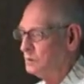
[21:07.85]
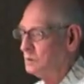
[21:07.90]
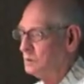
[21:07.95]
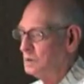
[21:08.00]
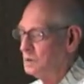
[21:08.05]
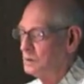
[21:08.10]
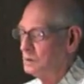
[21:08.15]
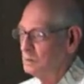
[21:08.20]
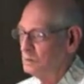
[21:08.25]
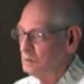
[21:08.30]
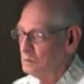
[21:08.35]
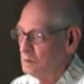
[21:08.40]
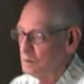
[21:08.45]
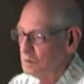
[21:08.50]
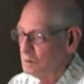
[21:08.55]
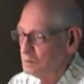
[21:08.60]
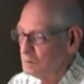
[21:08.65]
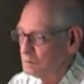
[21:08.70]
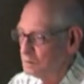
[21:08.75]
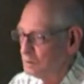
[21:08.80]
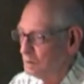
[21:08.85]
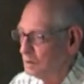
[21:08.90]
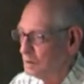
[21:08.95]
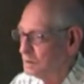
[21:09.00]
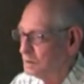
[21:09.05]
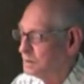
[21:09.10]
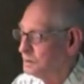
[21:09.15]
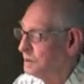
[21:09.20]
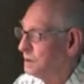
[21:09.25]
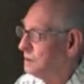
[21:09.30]
we saw a
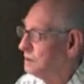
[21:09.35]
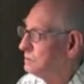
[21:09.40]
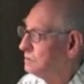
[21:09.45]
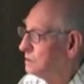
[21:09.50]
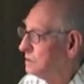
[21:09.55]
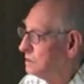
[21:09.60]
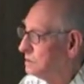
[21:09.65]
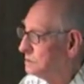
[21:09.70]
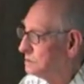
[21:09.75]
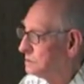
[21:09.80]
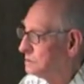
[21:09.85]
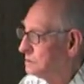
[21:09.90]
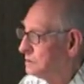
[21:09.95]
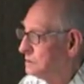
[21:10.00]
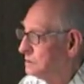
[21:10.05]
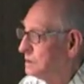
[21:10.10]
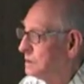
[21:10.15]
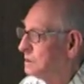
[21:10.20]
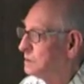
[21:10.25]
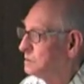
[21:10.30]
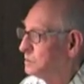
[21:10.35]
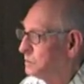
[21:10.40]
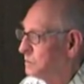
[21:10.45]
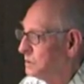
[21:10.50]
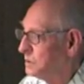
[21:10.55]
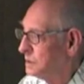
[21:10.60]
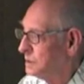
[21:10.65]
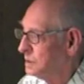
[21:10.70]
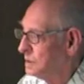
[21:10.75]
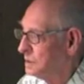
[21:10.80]
Safeway store, and I said,
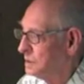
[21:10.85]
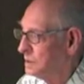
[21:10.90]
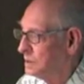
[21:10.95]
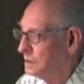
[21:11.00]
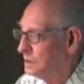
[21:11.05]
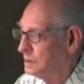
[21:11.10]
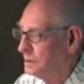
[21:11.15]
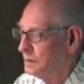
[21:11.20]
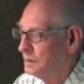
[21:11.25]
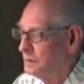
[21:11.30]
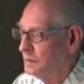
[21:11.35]
pull in here.